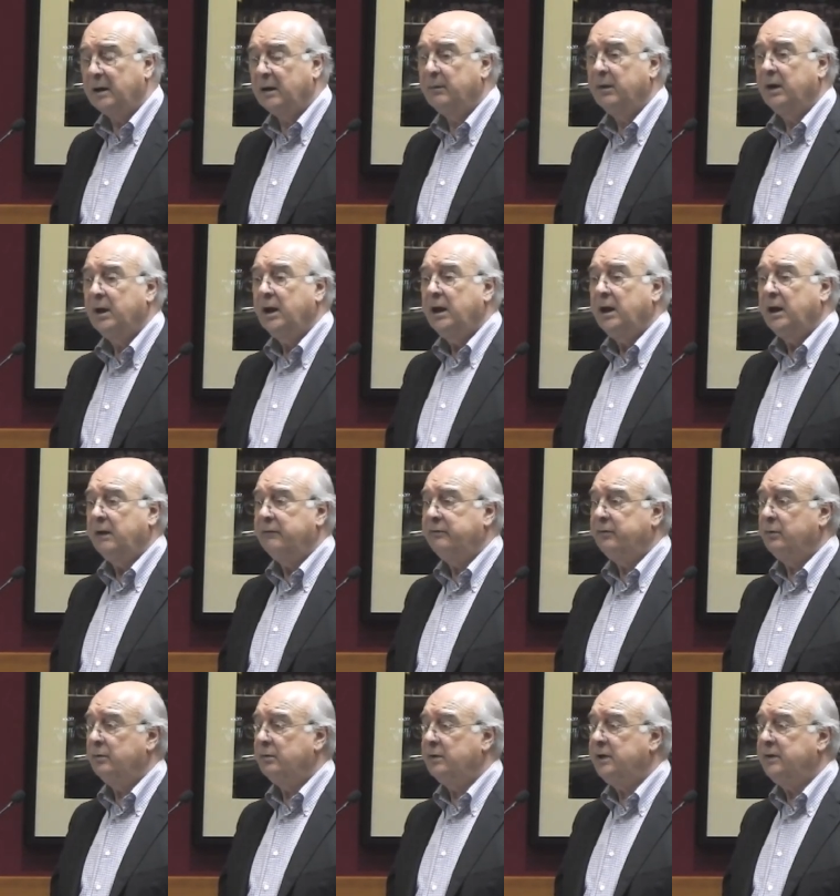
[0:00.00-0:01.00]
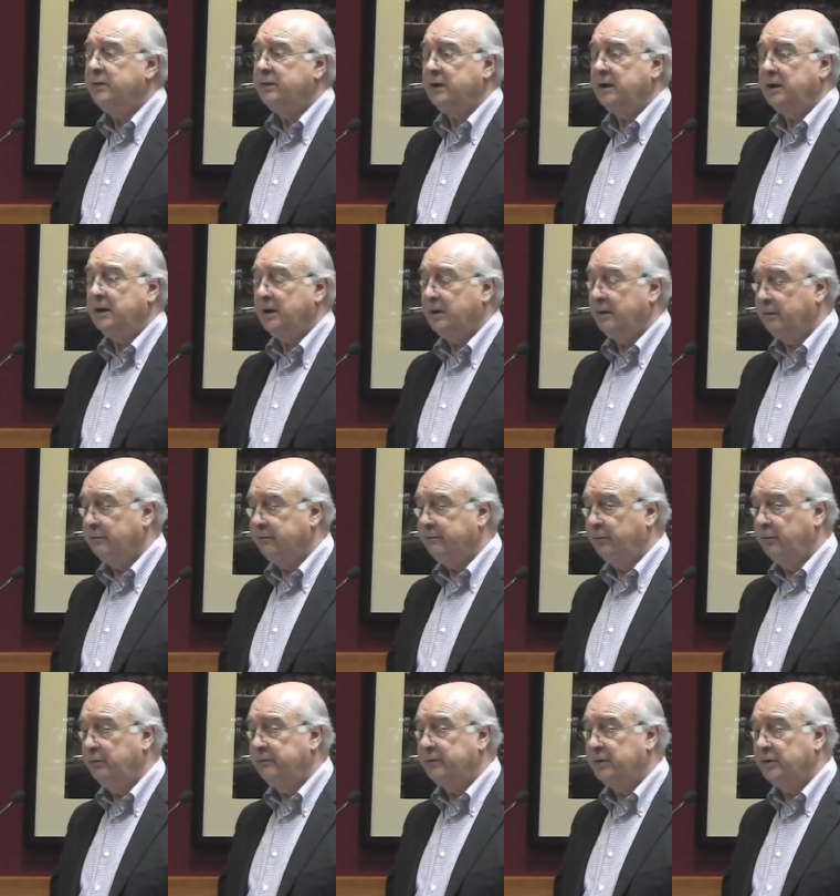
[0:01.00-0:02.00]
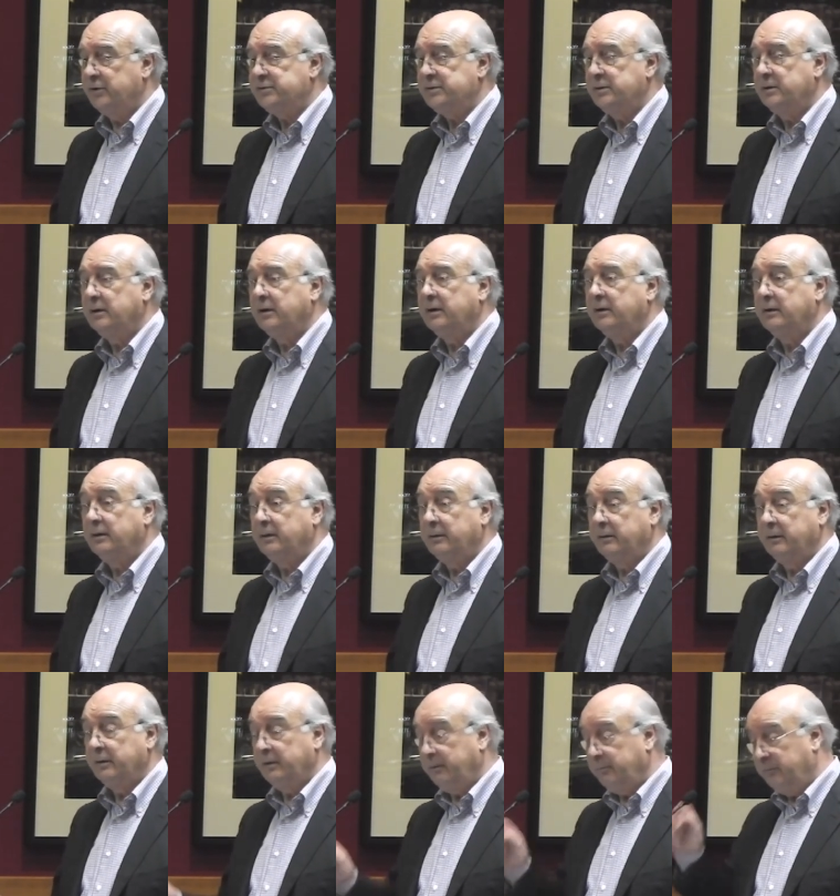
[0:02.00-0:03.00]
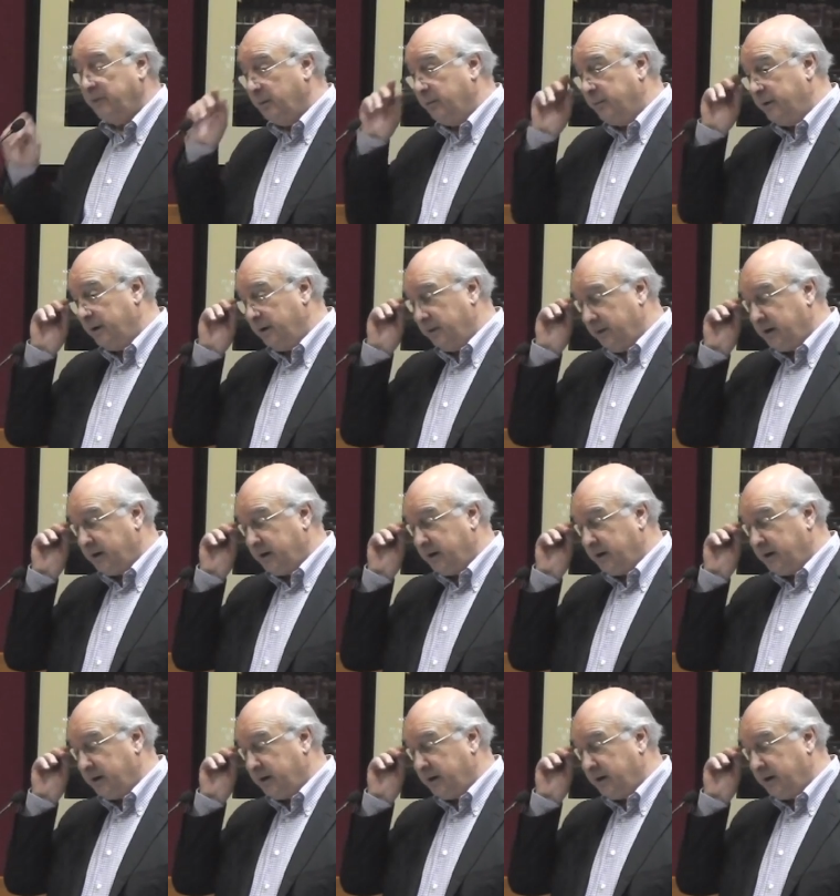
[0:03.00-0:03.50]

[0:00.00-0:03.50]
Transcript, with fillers: Uh, if you read the uh, the full version, the the the, the,